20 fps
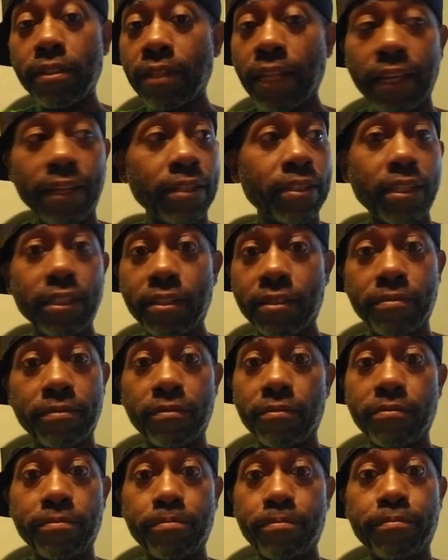Like it just
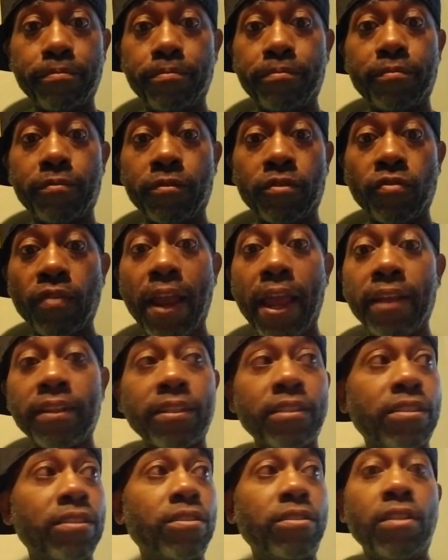cracked,
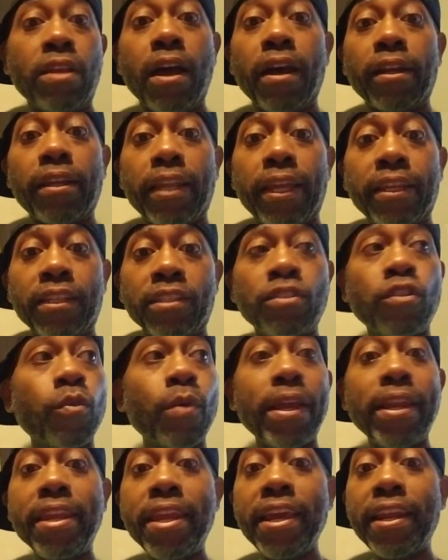just done. Like it's
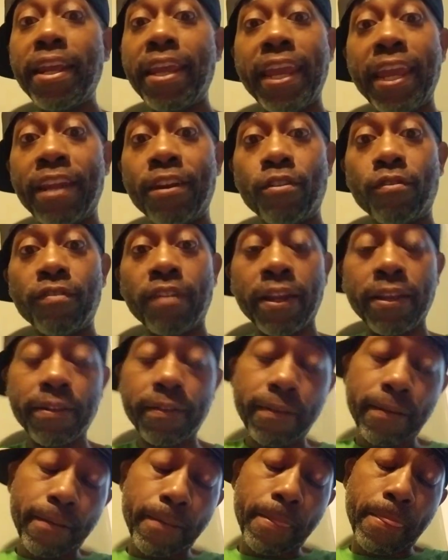nowhere near the handle, right?
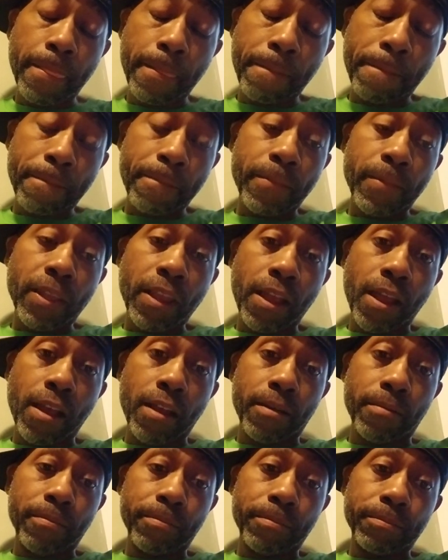
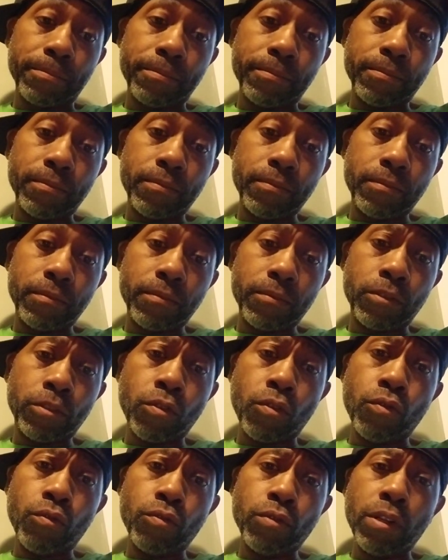Um,
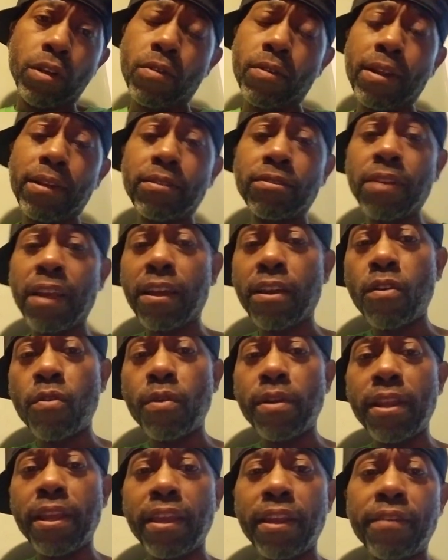so I go
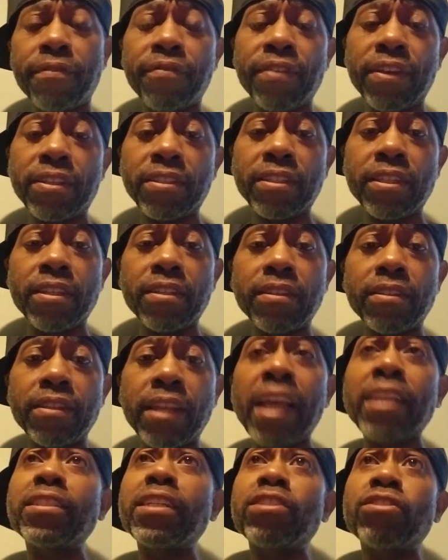in there to fix it.
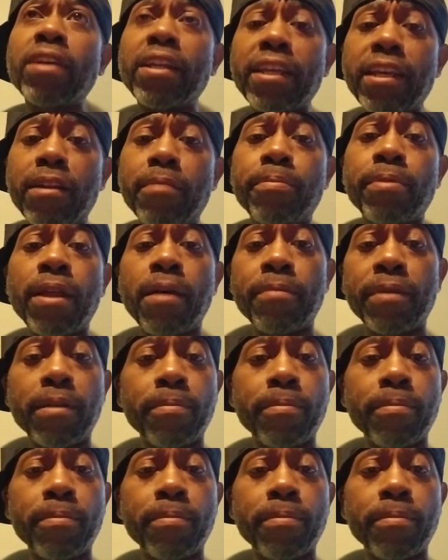Actually, I tried to get a plumber.